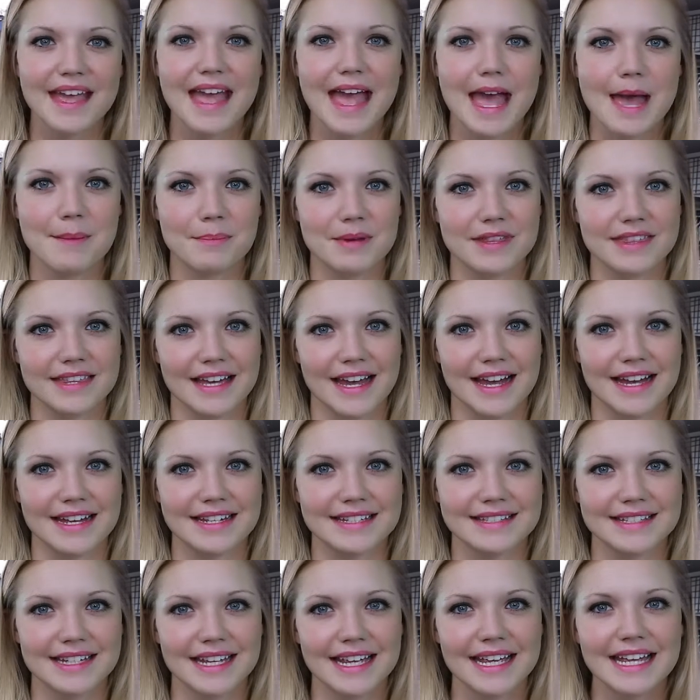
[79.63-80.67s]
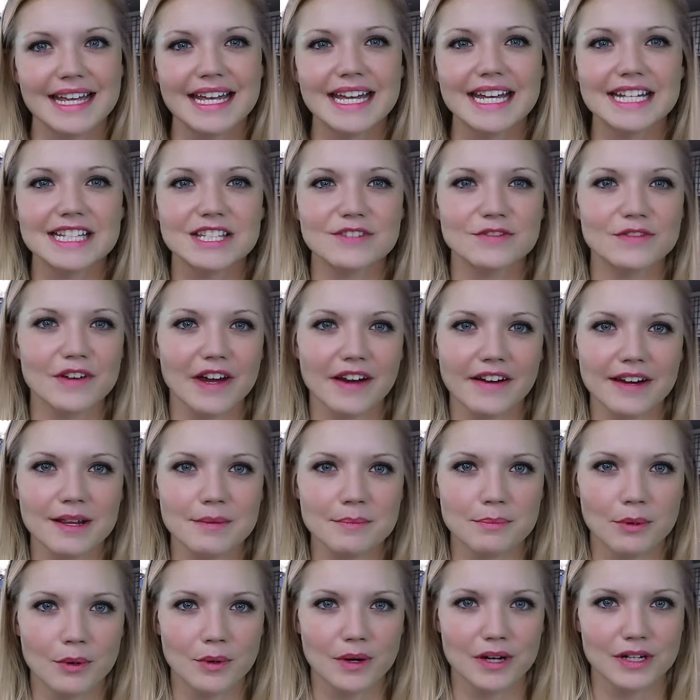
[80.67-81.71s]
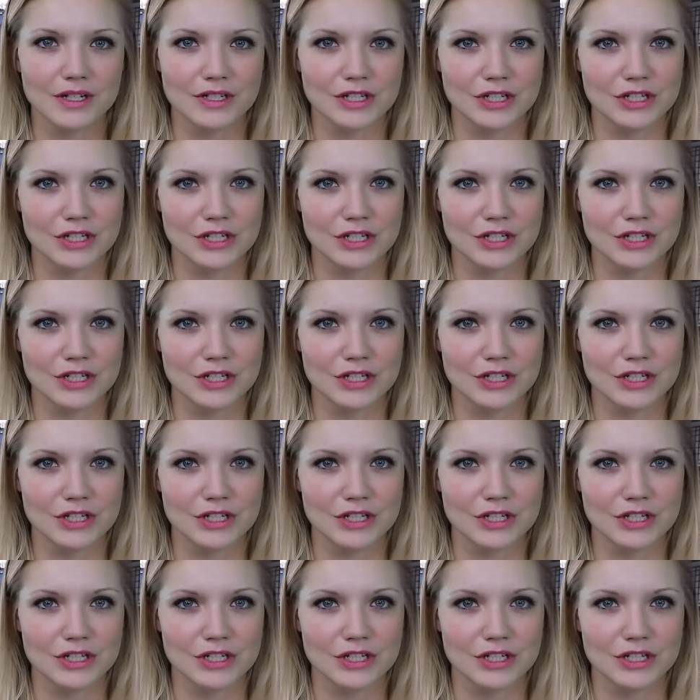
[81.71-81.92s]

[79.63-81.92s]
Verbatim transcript: Empathize. It's very important